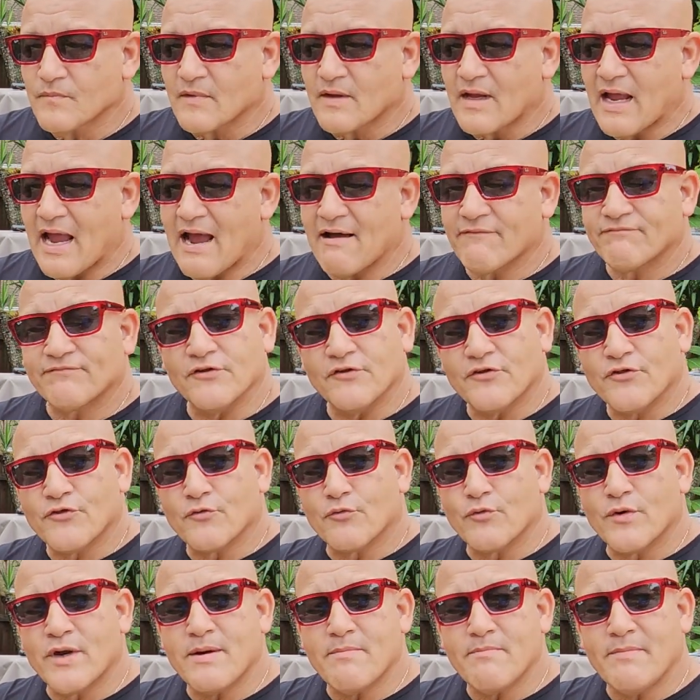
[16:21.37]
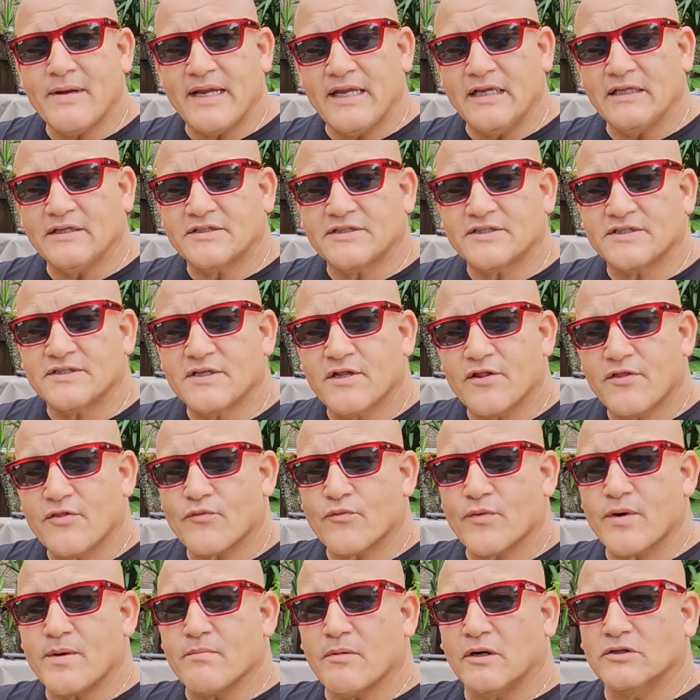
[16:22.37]
after 3 meets,
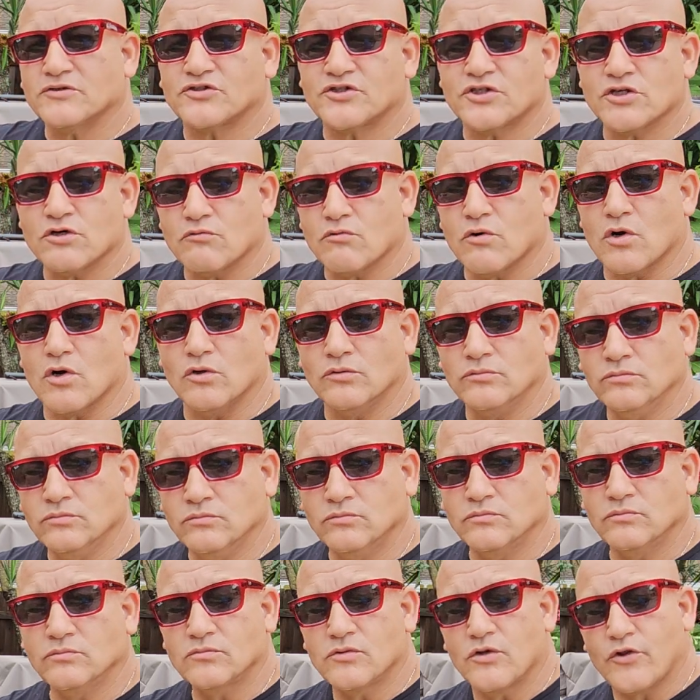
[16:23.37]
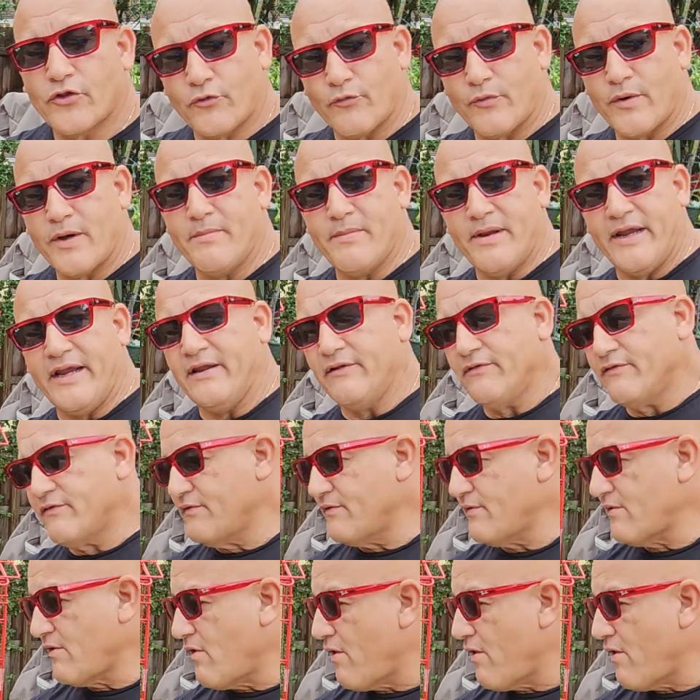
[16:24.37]
3 months in a row, 3 meets,